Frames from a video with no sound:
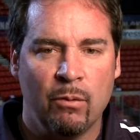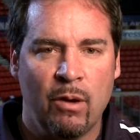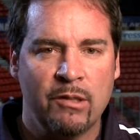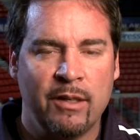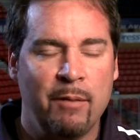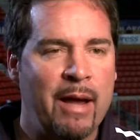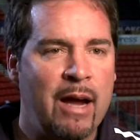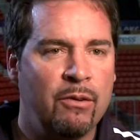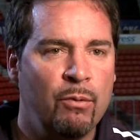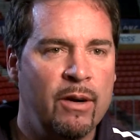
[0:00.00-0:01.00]
wants to get
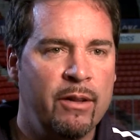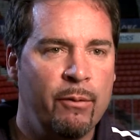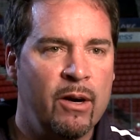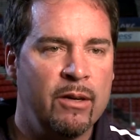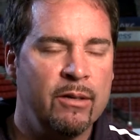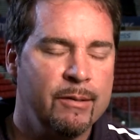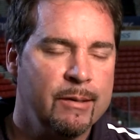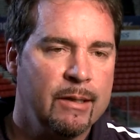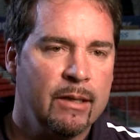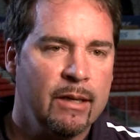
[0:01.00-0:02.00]
back to where they were
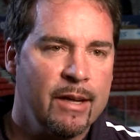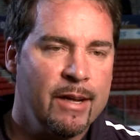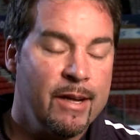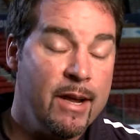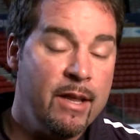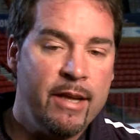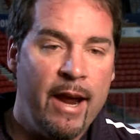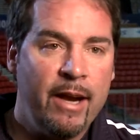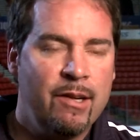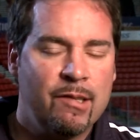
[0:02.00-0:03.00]
in the
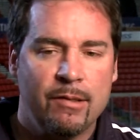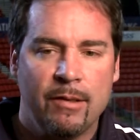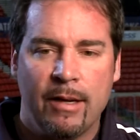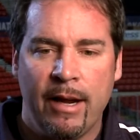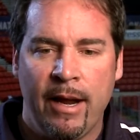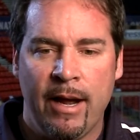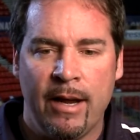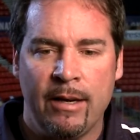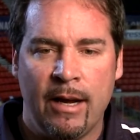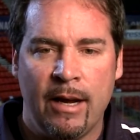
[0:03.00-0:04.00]
80s,
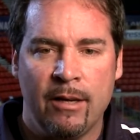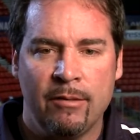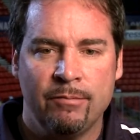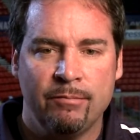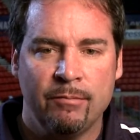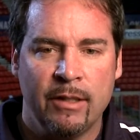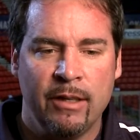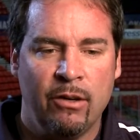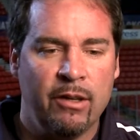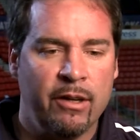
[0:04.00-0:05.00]
and
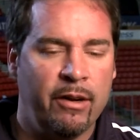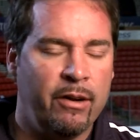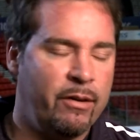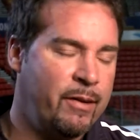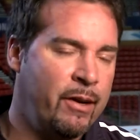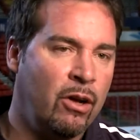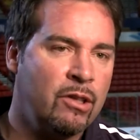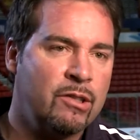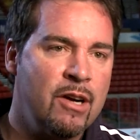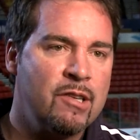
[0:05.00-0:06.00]
it all
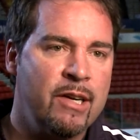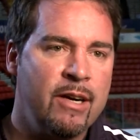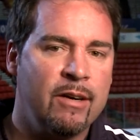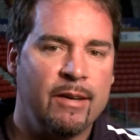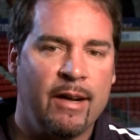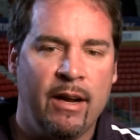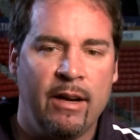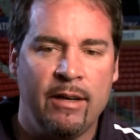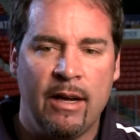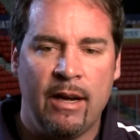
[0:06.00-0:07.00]
starts here.
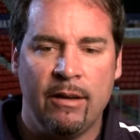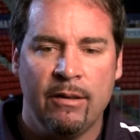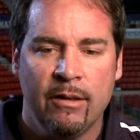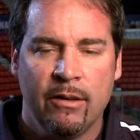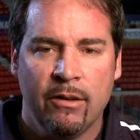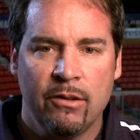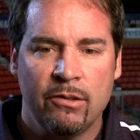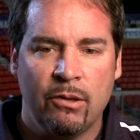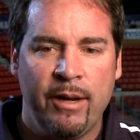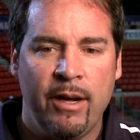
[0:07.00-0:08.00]
And
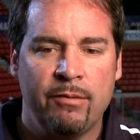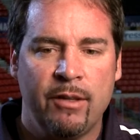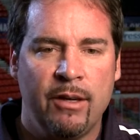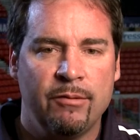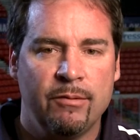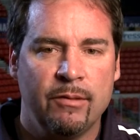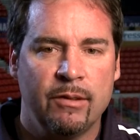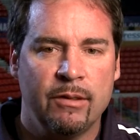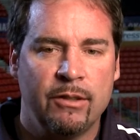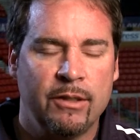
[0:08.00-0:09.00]
So we have to
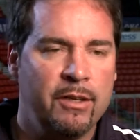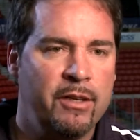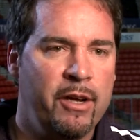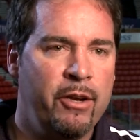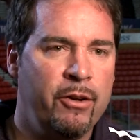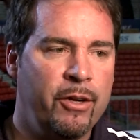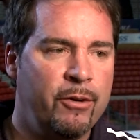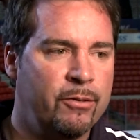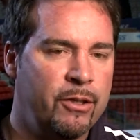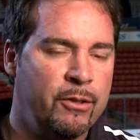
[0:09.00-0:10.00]

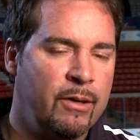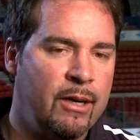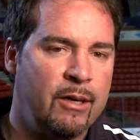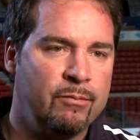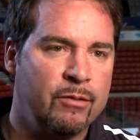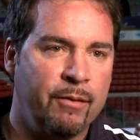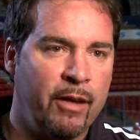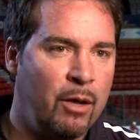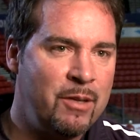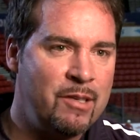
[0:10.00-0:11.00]
continue to
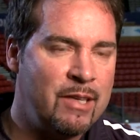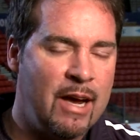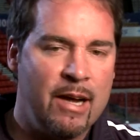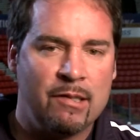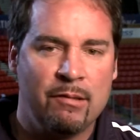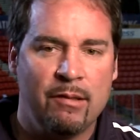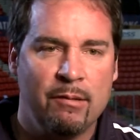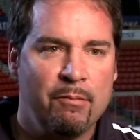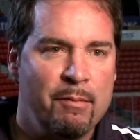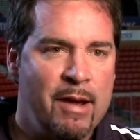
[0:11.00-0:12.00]
develop these guys,
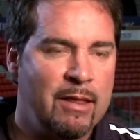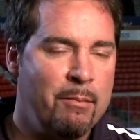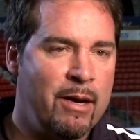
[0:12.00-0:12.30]
make them